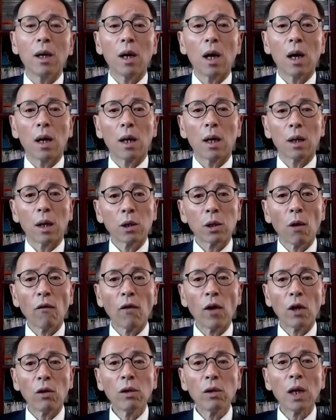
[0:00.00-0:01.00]
The
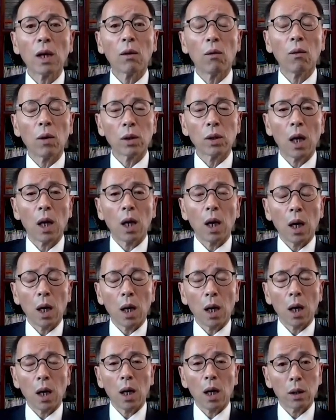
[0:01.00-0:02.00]
Soviet Union was
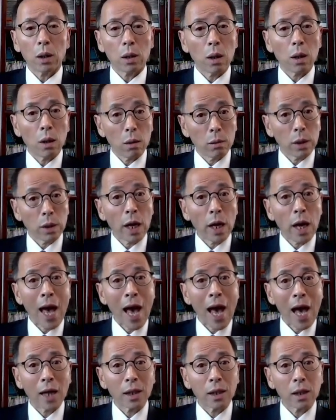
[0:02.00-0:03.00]

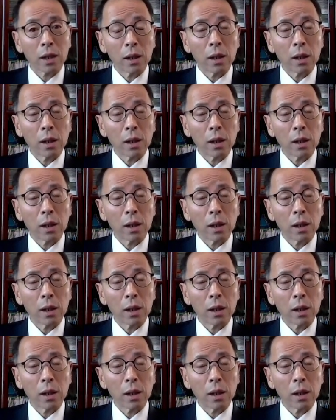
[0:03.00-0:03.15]
they